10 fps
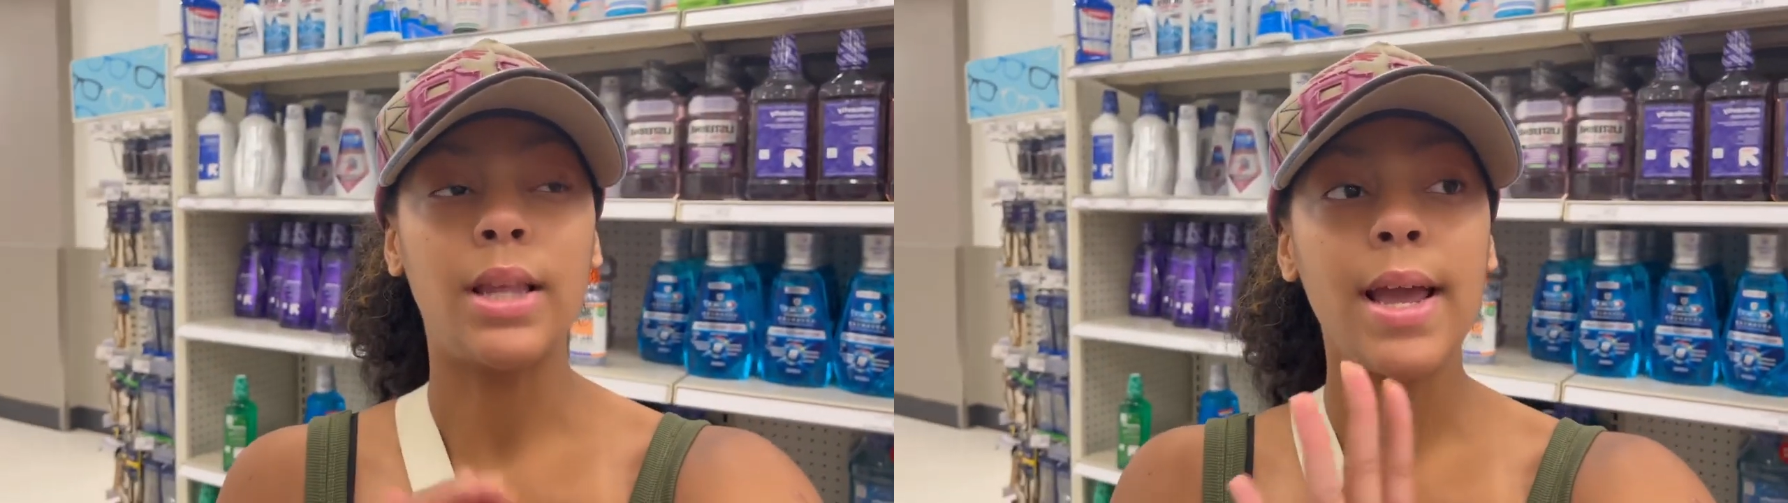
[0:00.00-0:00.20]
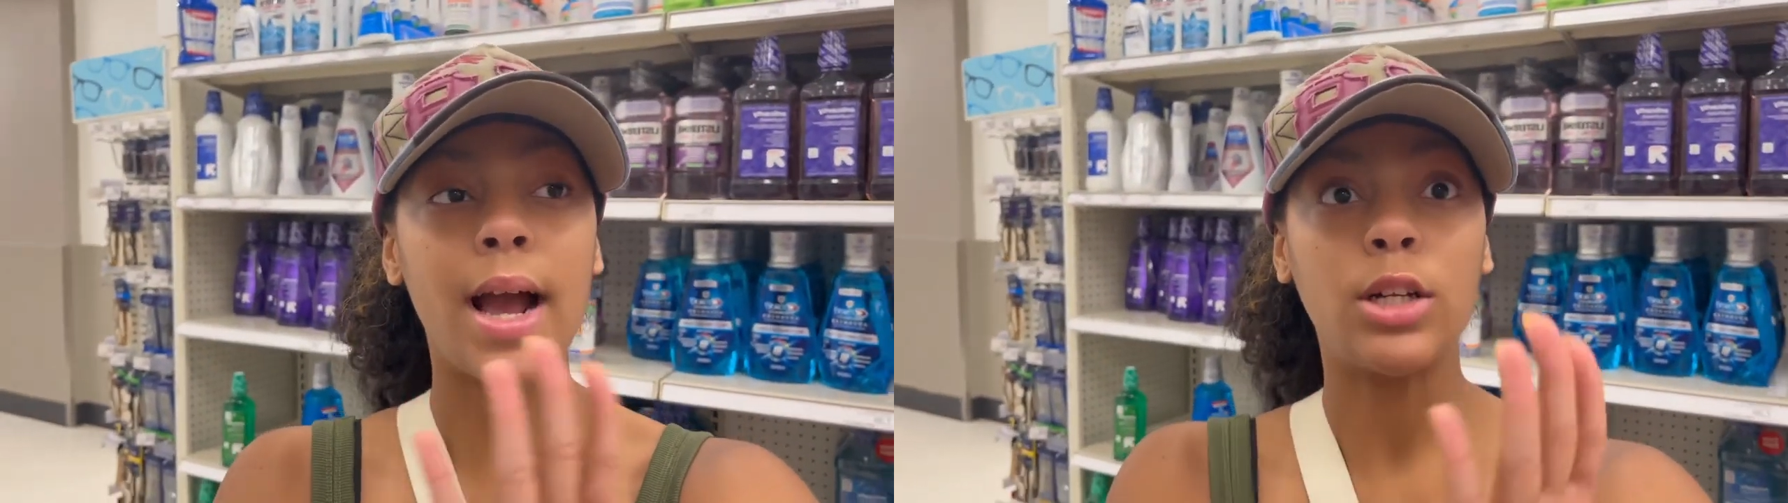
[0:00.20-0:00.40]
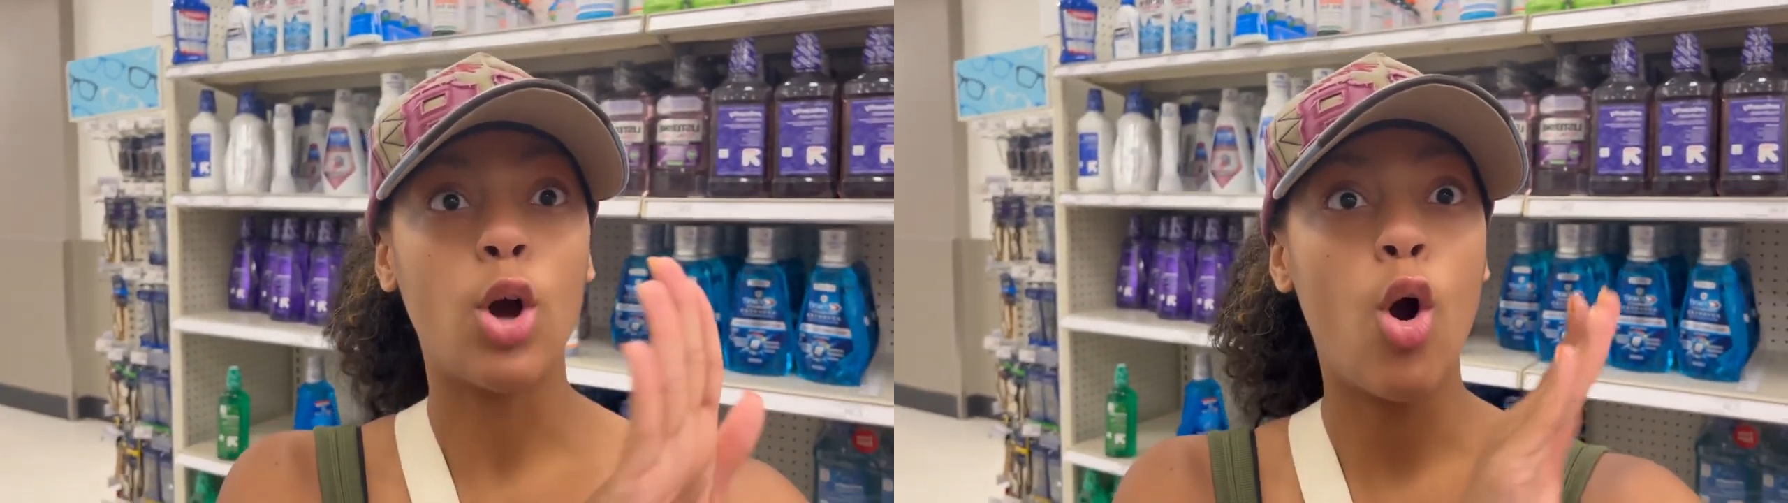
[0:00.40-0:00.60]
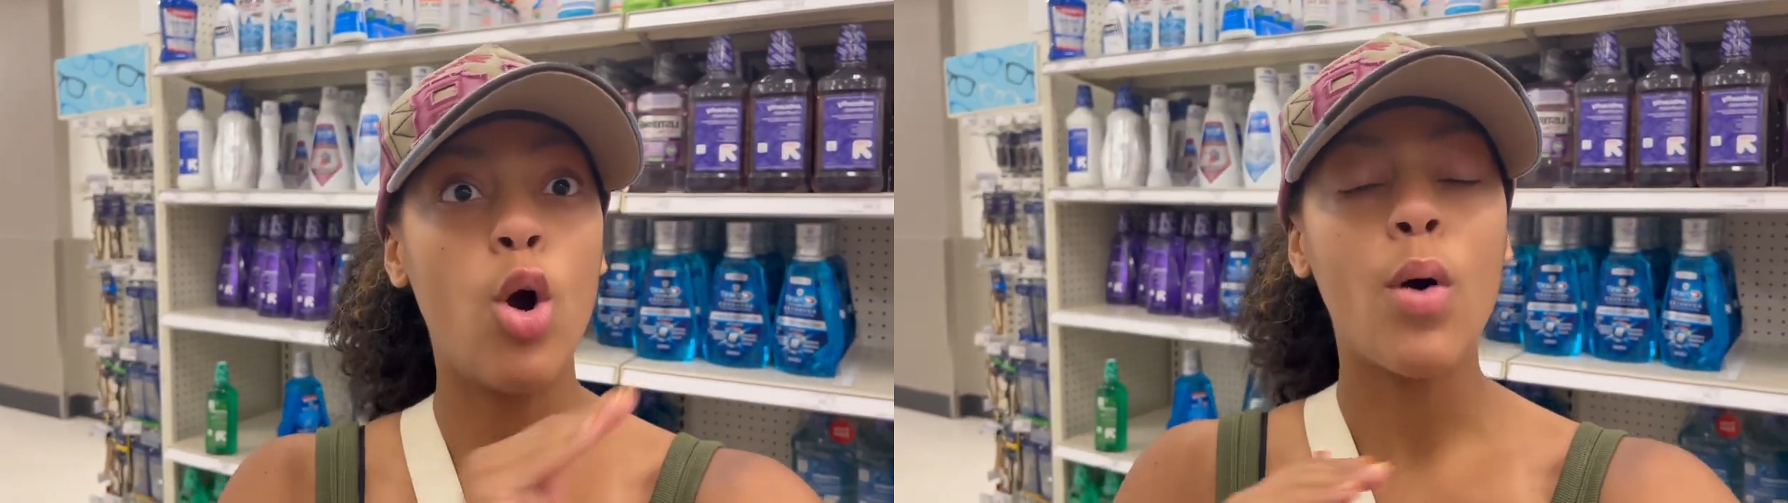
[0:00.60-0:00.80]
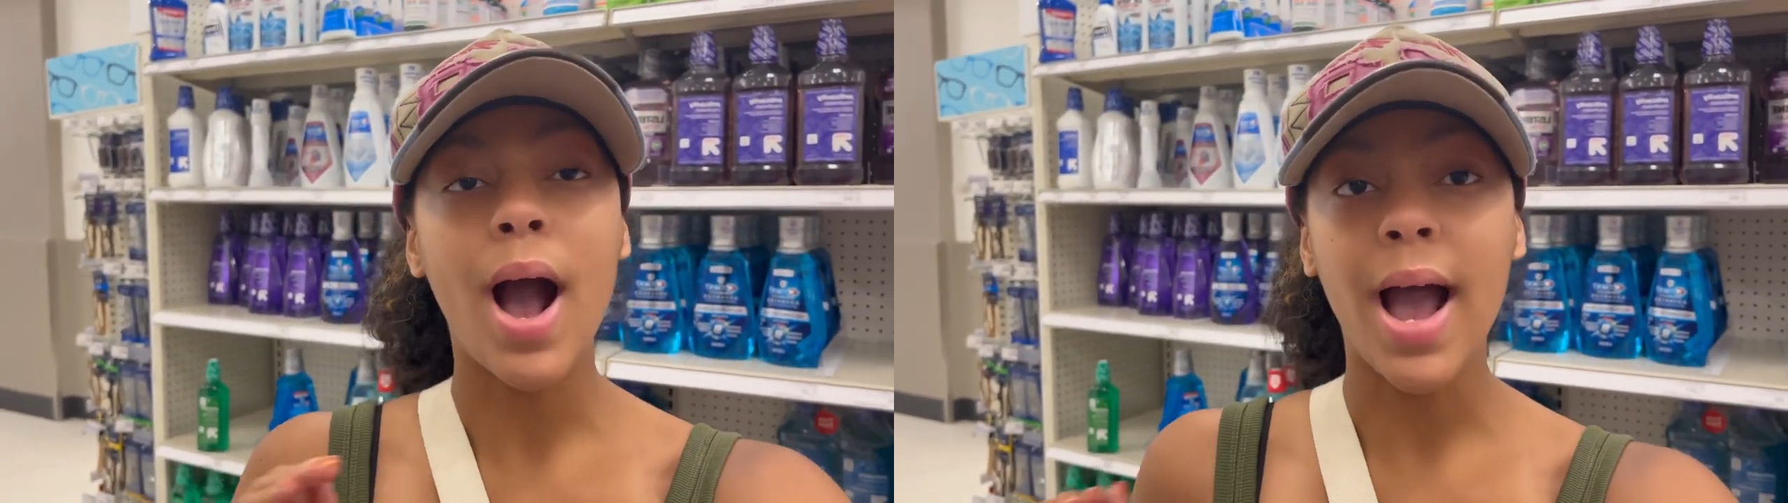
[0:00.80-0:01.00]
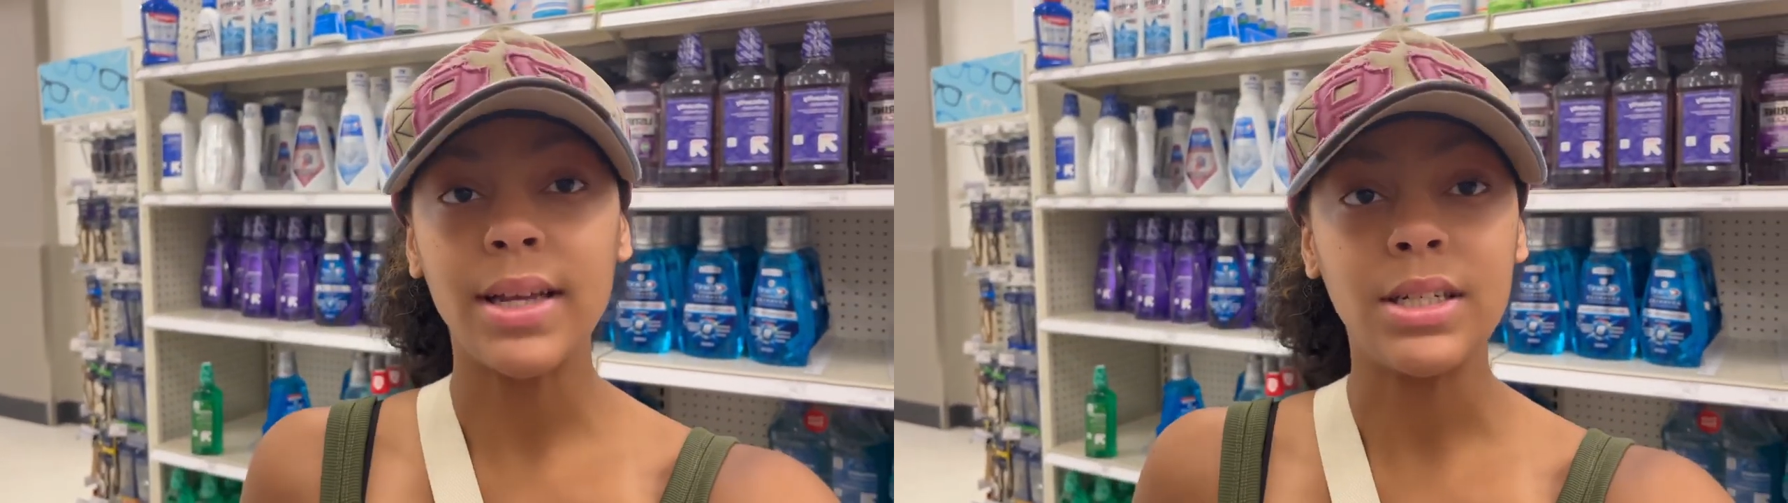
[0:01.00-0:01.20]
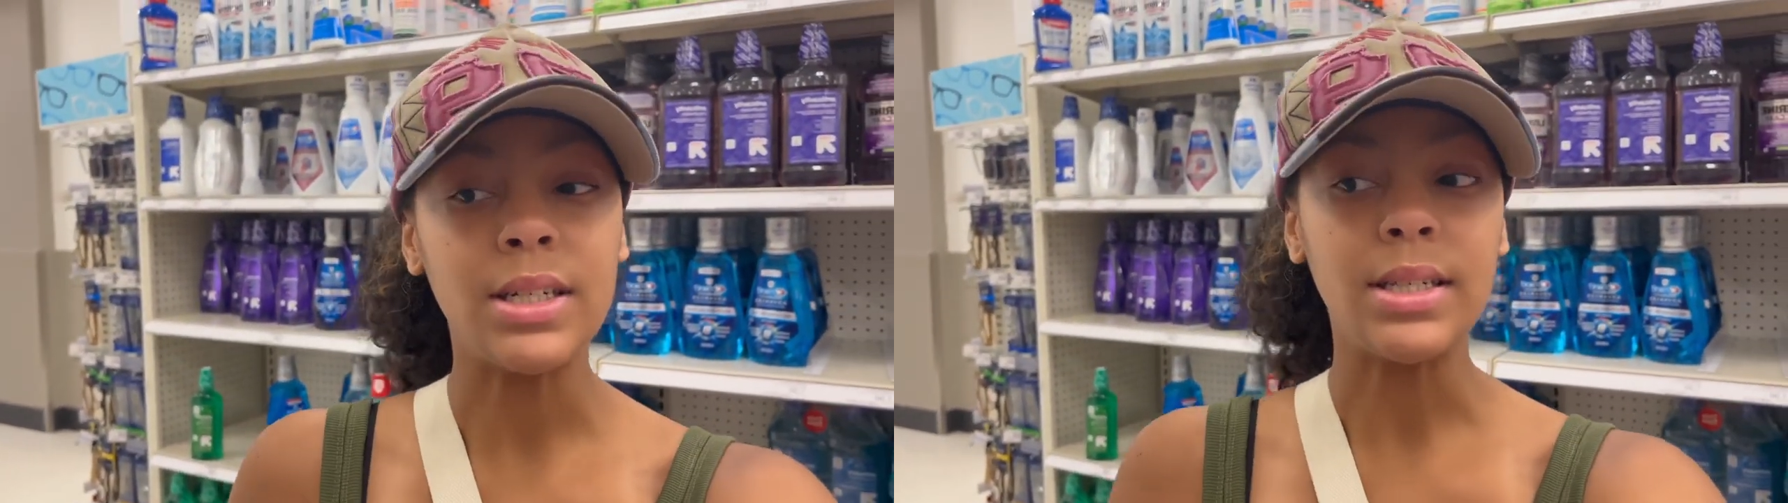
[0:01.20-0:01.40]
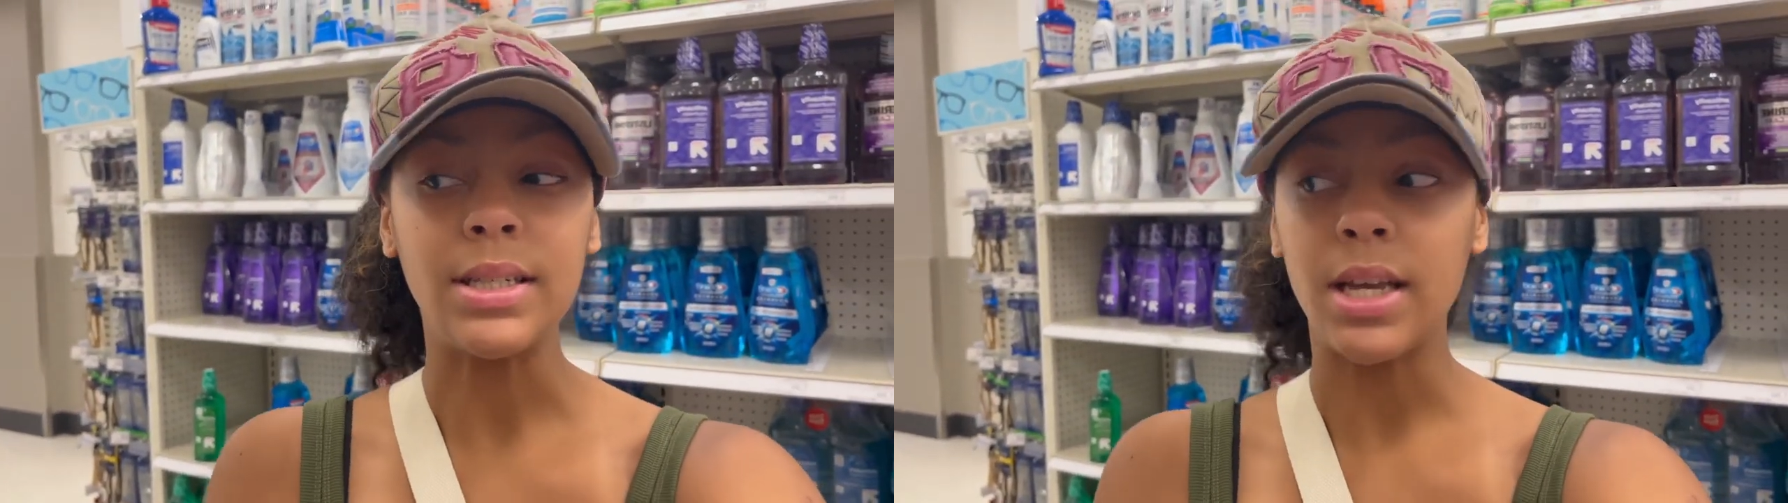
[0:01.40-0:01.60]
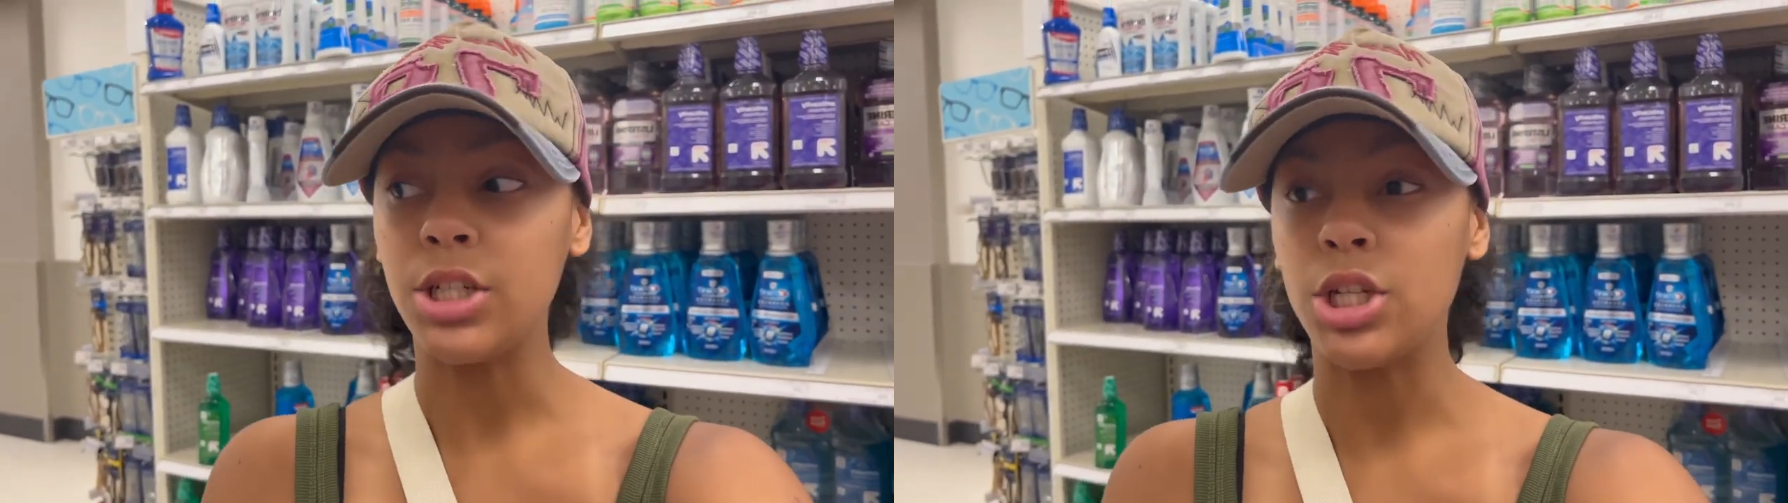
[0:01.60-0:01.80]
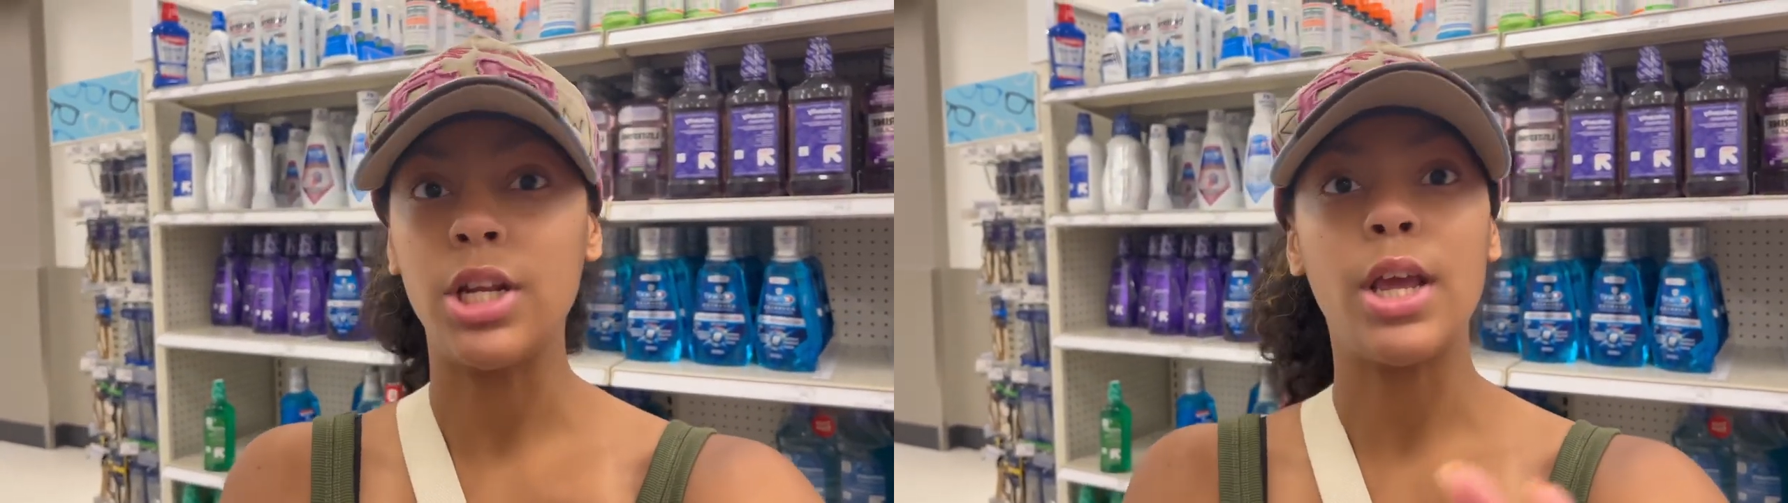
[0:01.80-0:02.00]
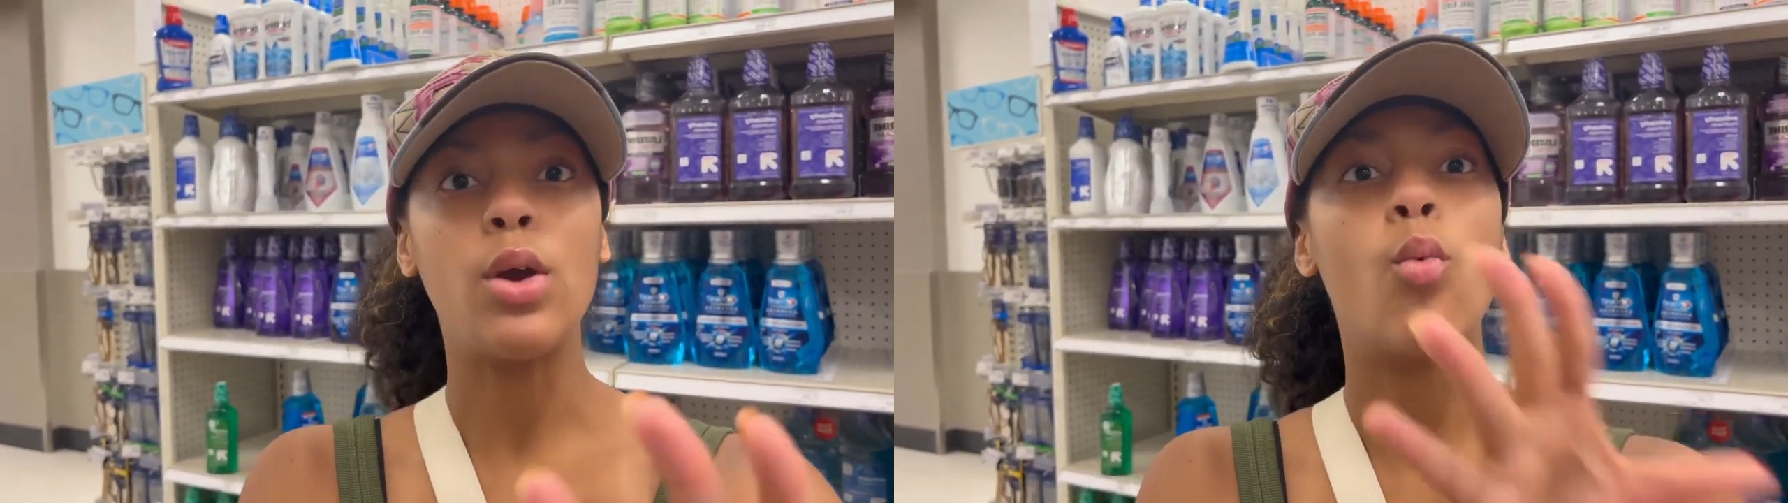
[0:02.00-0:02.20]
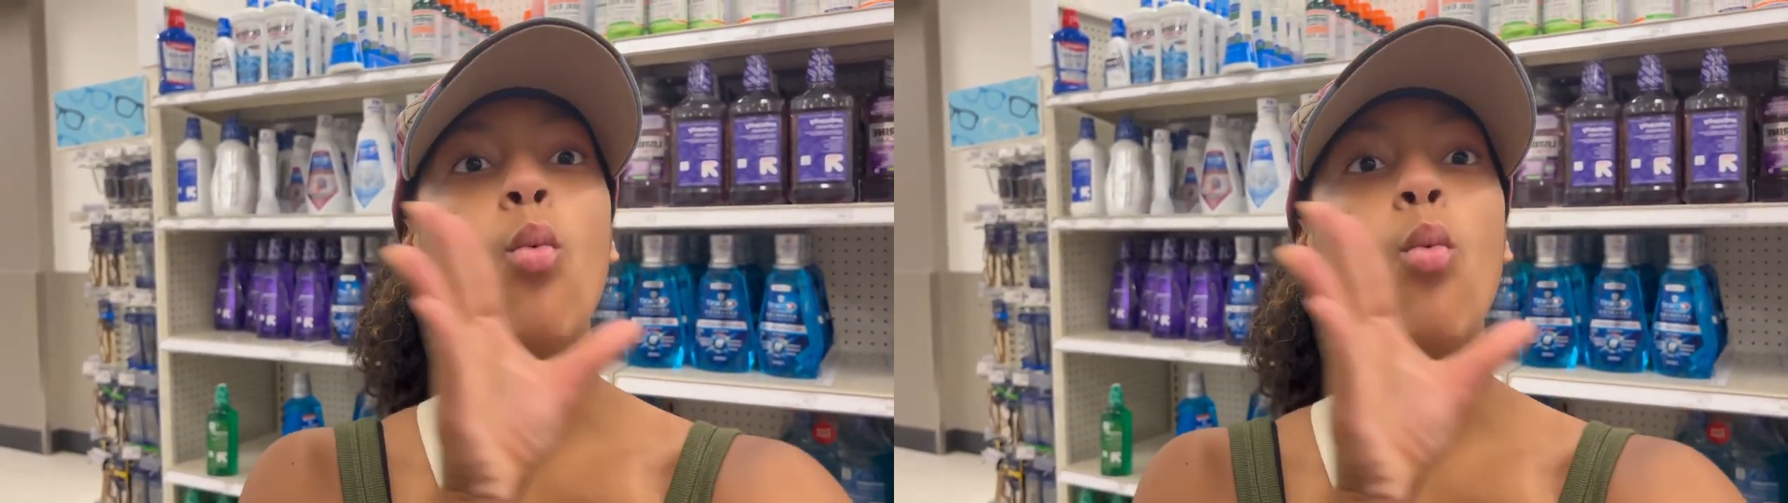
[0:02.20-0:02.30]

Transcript: they got the whole hygiene section in